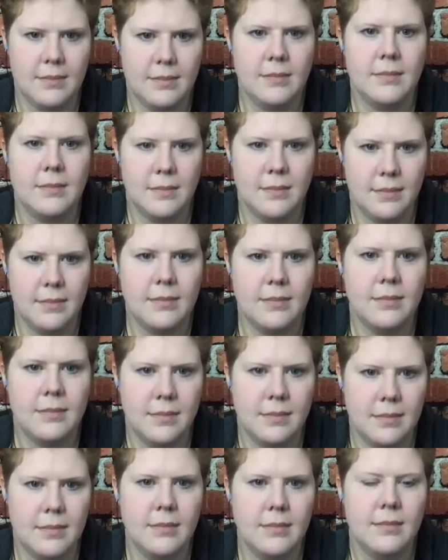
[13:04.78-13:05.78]

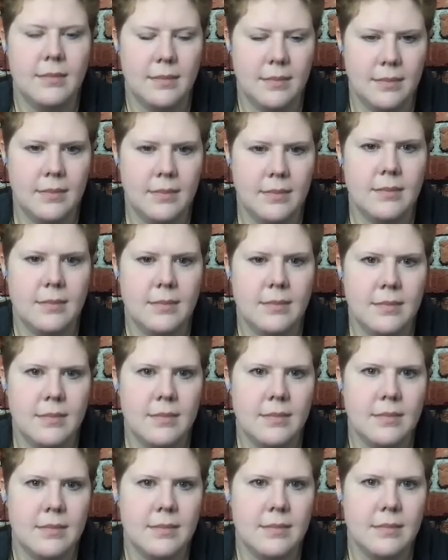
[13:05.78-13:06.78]

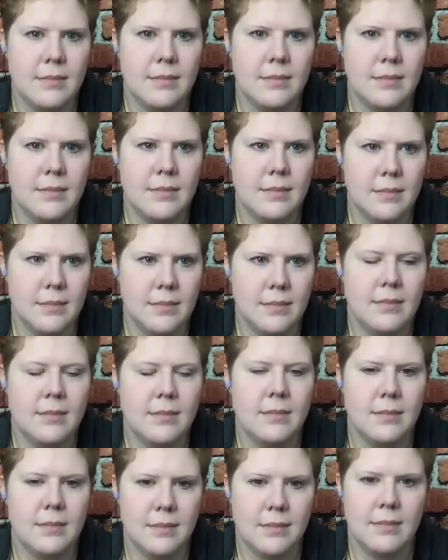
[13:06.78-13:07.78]

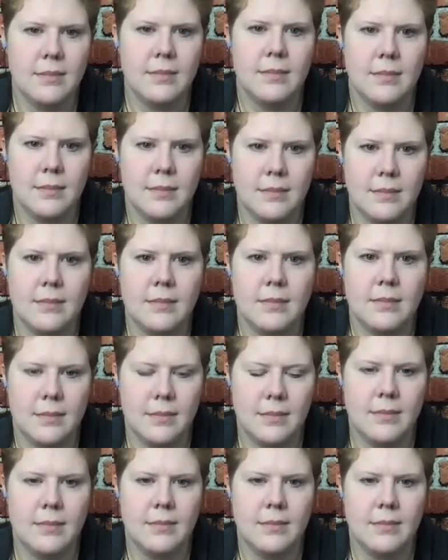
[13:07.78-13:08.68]
(silent)